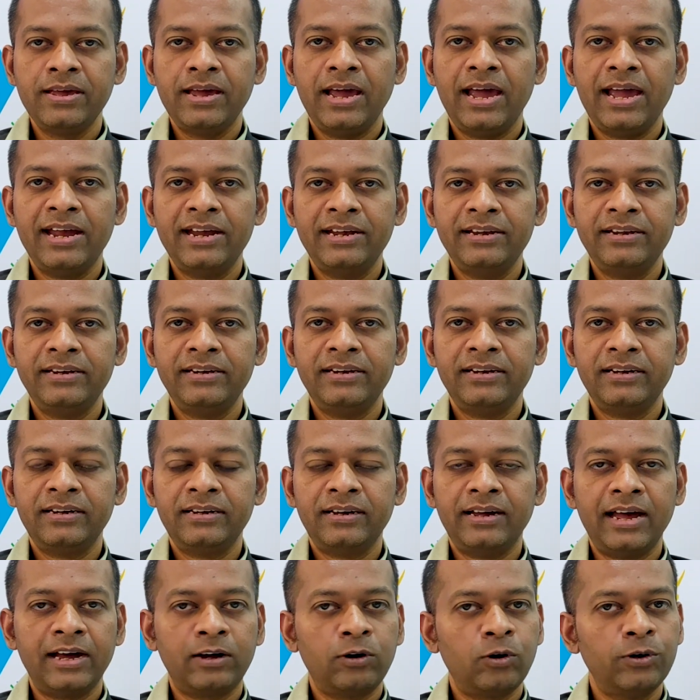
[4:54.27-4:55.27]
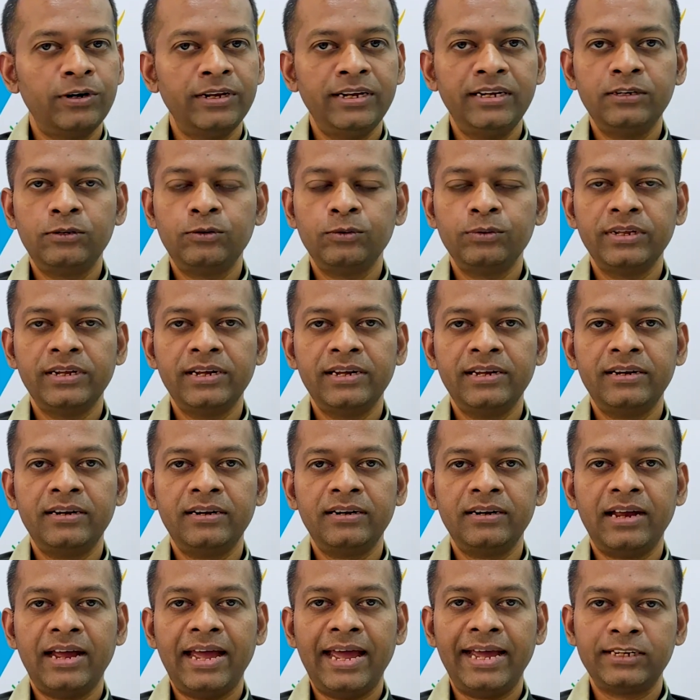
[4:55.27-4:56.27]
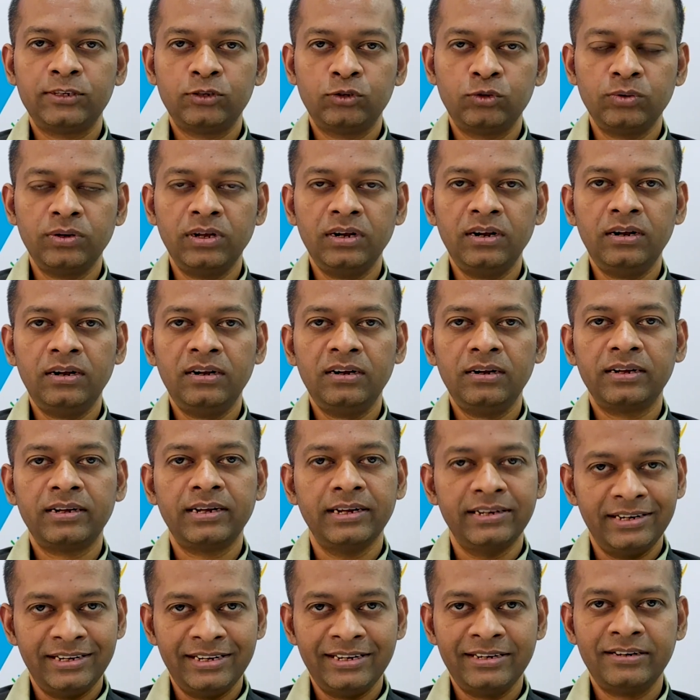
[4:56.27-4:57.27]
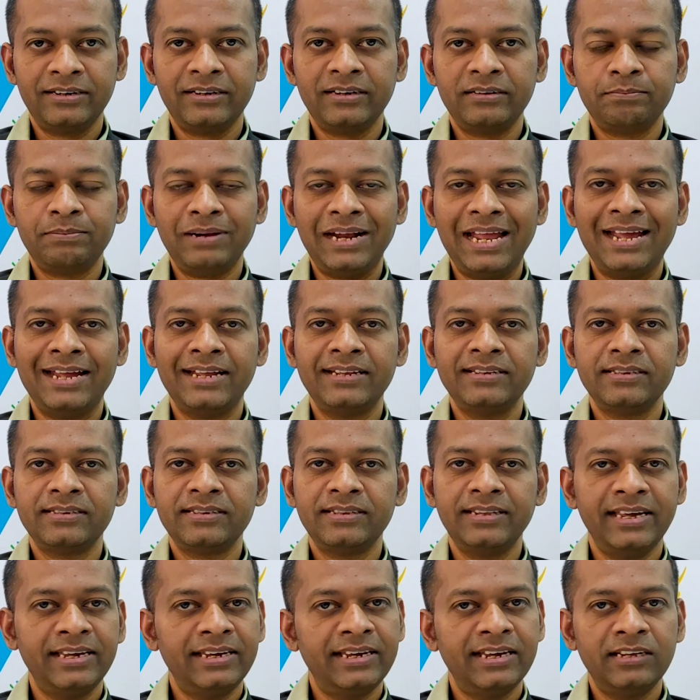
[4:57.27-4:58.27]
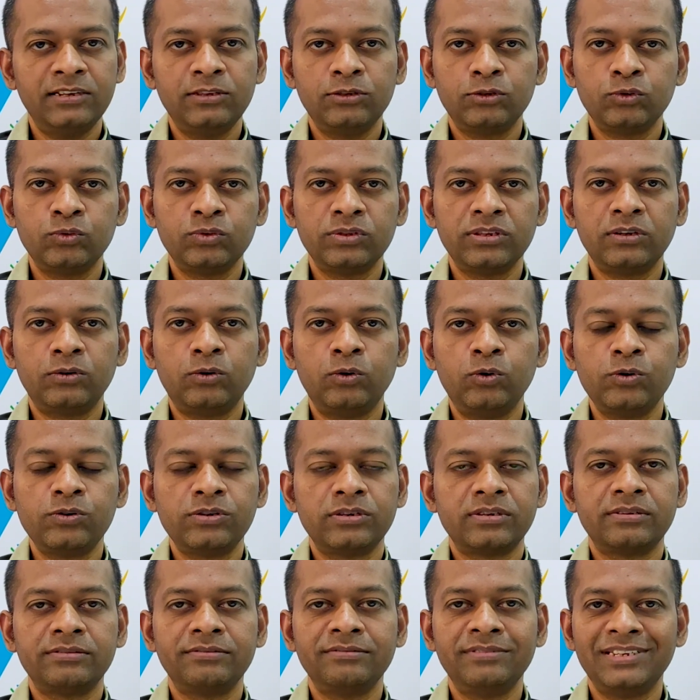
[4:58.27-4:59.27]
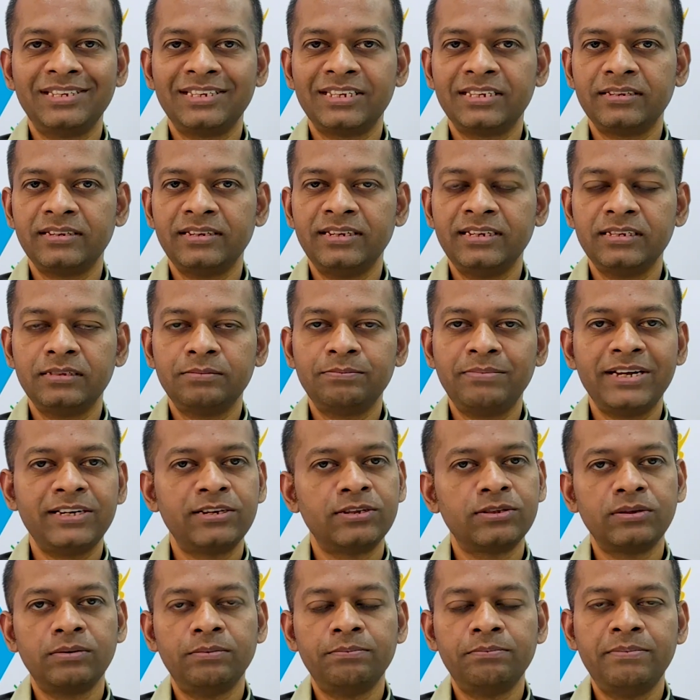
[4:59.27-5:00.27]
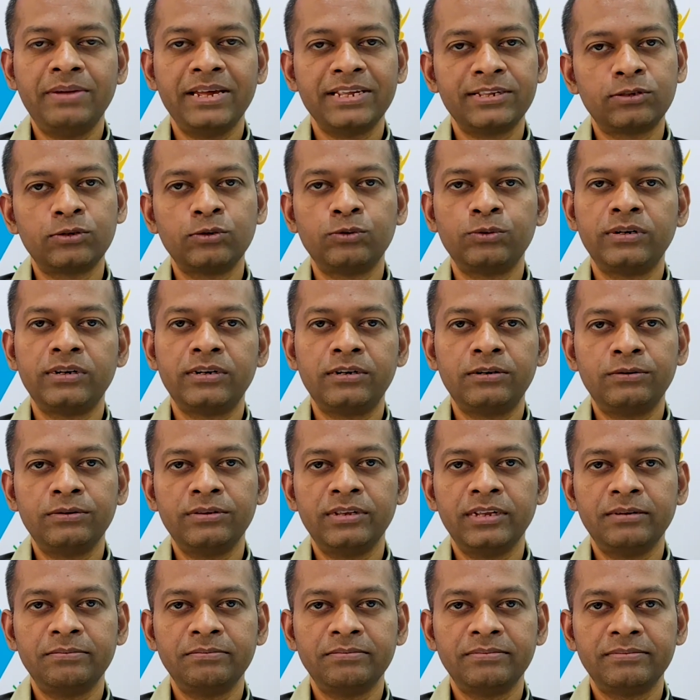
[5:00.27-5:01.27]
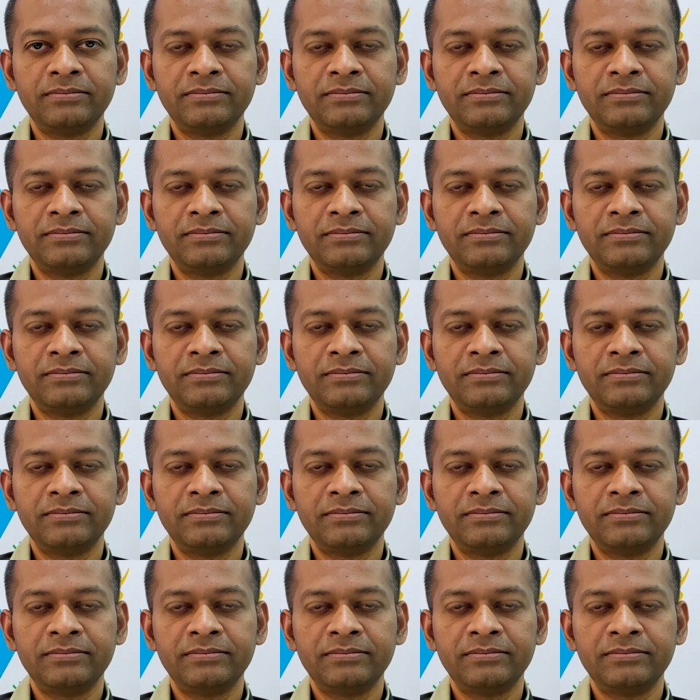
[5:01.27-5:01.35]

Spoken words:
And according to their actual career plans, they can choose a course which is best suited to them.